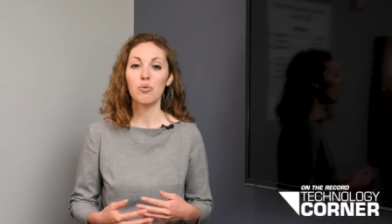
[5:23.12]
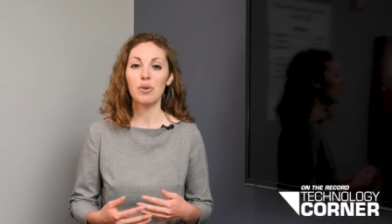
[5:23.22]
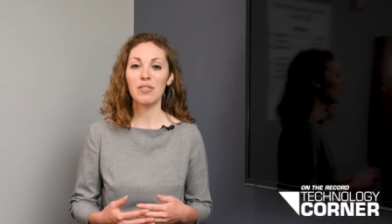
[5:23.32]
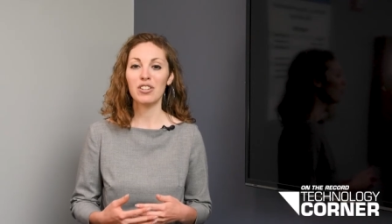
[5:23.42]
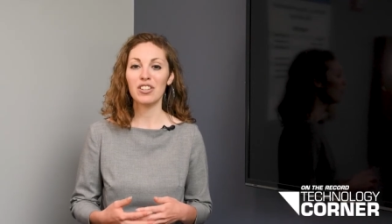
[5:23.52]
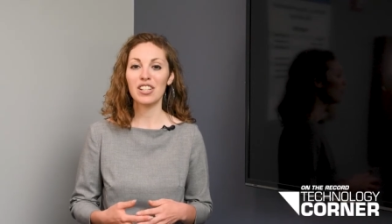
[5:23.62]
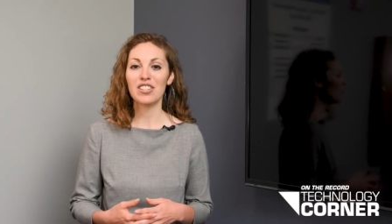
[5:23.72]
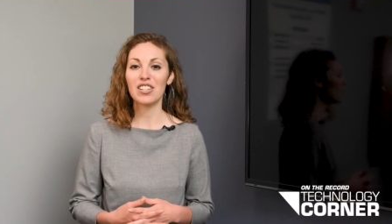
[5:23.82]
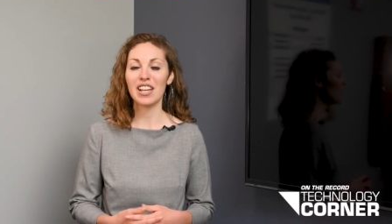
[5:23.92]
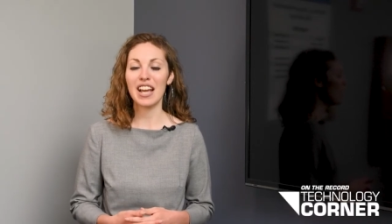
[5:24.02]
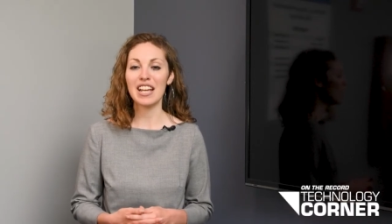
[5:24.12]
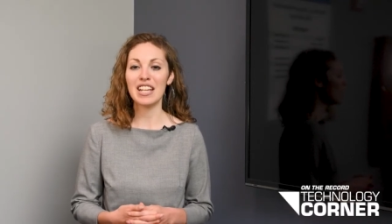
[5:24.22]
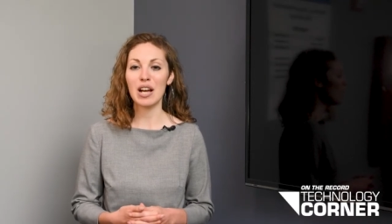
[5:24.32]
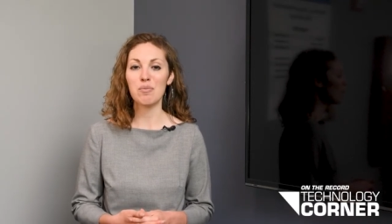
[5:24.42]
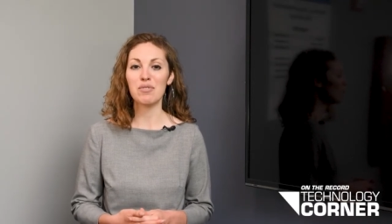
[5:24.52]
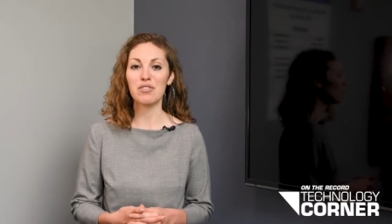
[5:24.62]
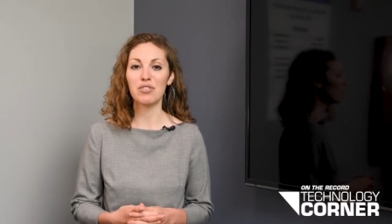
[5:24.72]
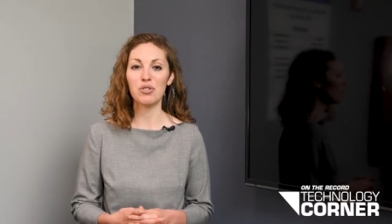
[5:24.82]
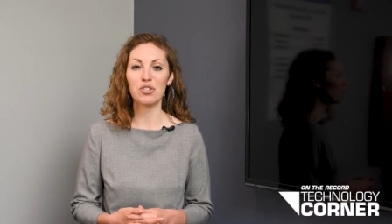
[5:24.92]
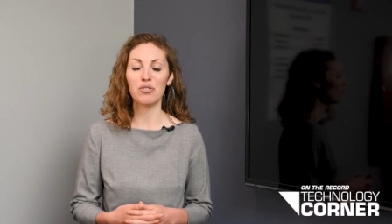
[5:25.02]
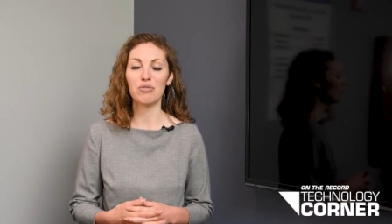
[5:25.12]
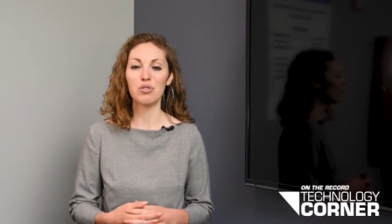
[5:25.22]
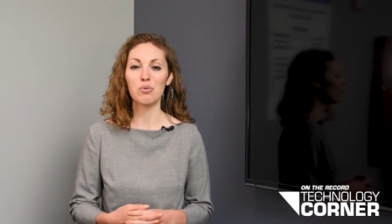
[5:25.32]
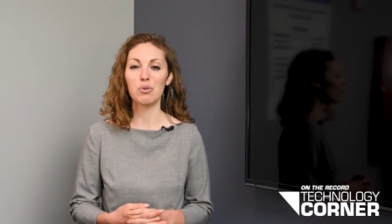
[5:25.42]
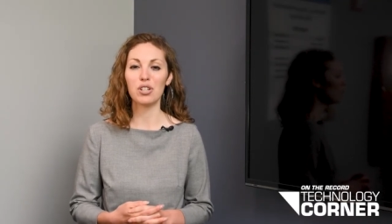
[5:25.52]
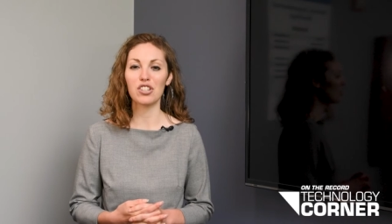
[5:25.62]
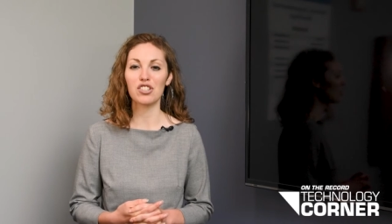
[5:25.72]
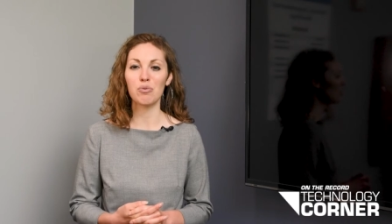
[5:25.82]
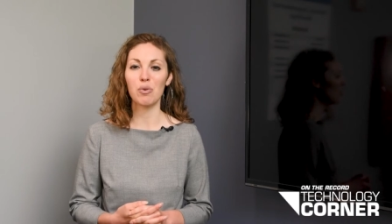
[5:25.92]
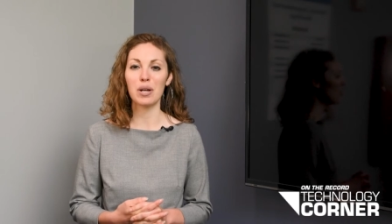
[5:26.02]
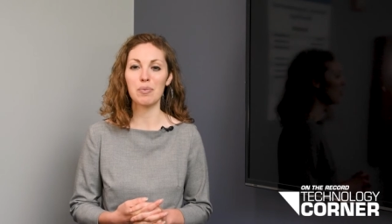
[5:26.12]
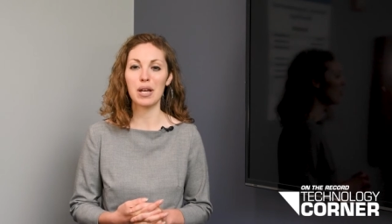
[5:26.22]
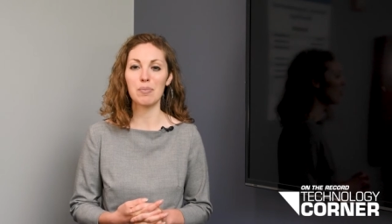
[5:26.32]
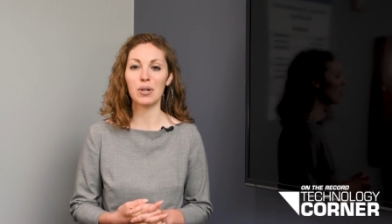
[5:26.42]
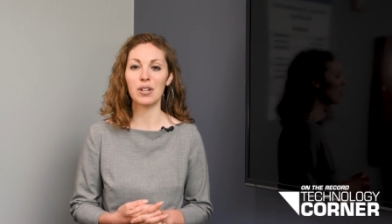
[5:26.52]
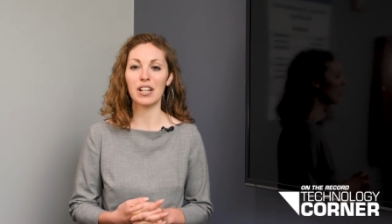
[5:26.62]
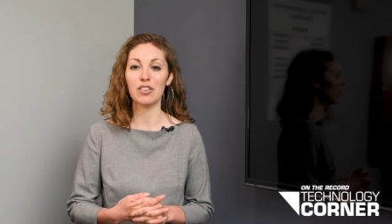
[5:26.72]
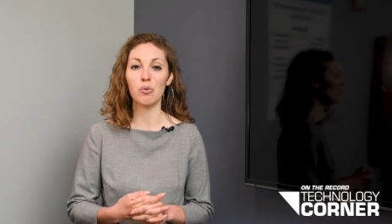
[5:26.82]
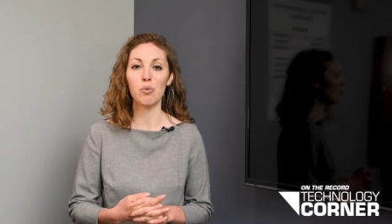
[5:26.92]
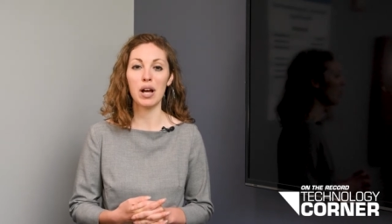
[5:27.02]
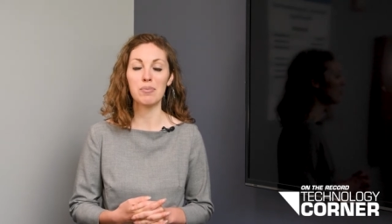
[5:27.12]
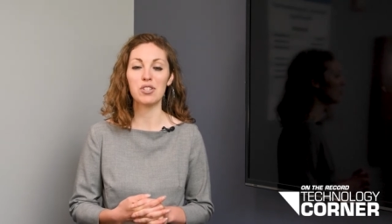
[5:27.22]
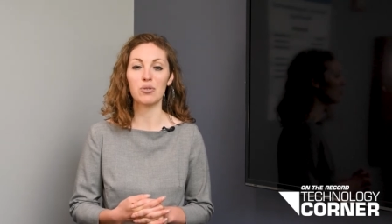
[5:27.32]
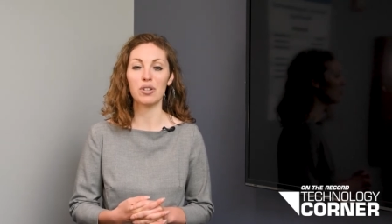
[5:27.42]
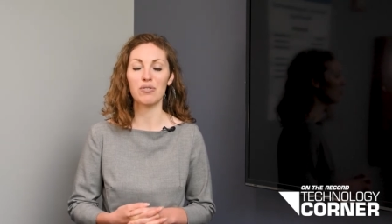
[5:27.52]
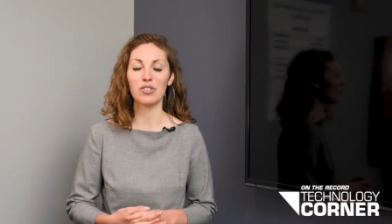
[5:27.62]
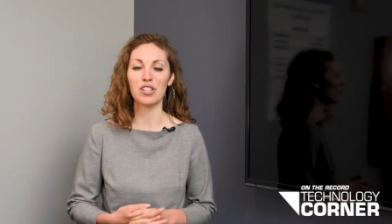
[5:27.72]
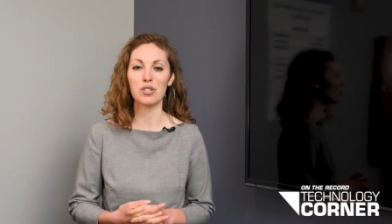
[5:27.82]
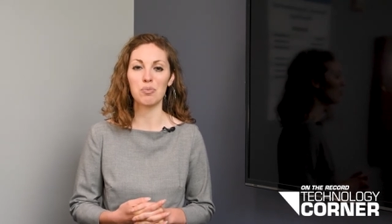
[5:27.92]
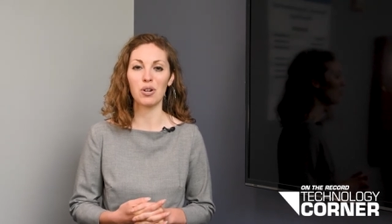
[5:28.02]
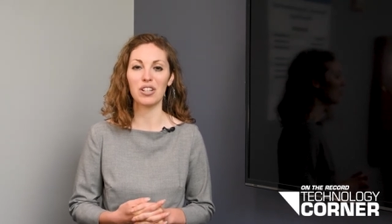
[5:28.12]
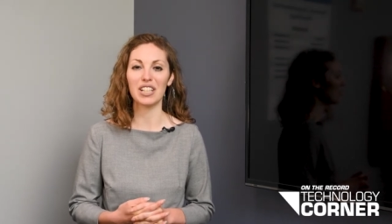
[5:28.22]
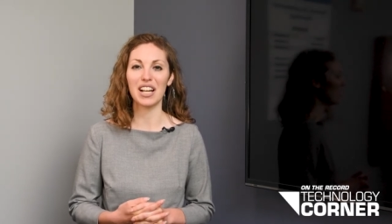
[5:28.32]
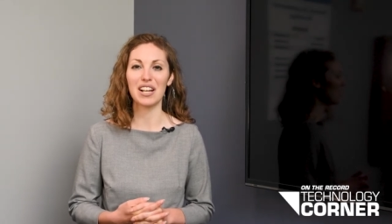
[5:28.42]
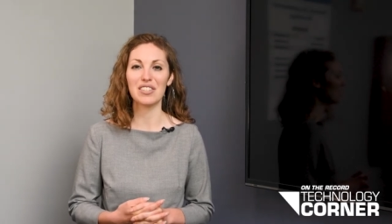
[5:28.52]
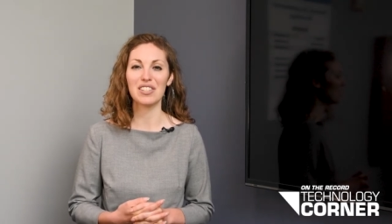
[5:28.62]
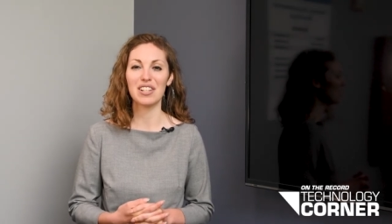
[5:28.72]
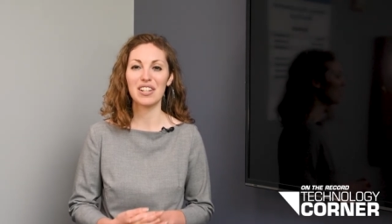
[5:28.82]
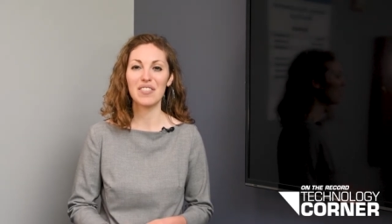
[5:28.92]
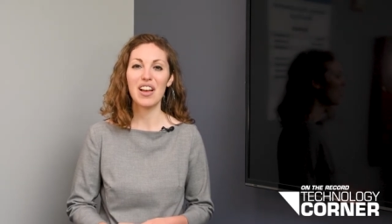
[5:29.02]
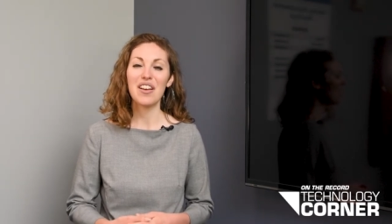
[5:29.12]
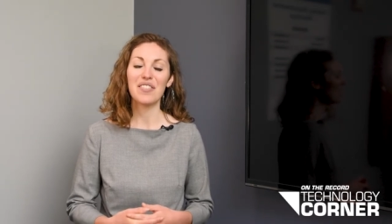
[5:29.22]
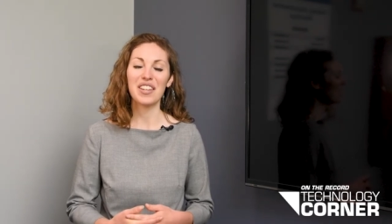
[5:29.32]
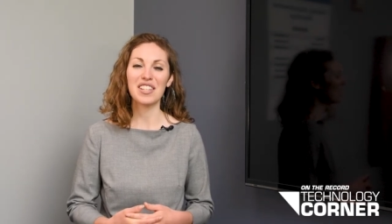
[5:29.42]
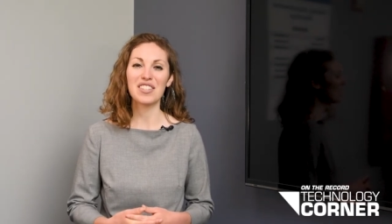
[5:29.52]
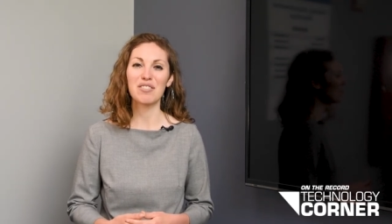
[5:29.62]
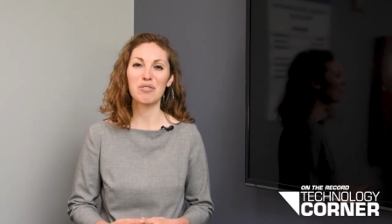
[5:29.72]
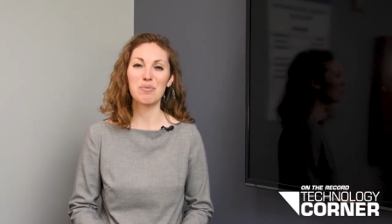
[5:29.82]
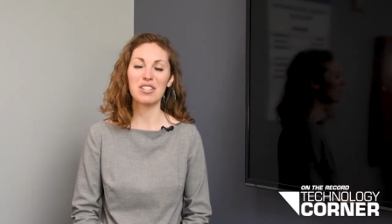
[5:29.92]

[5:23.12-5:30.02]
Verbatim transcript: We have a link to the AEM's Future of Food Production white paper in the web story for this broadcast. That's it from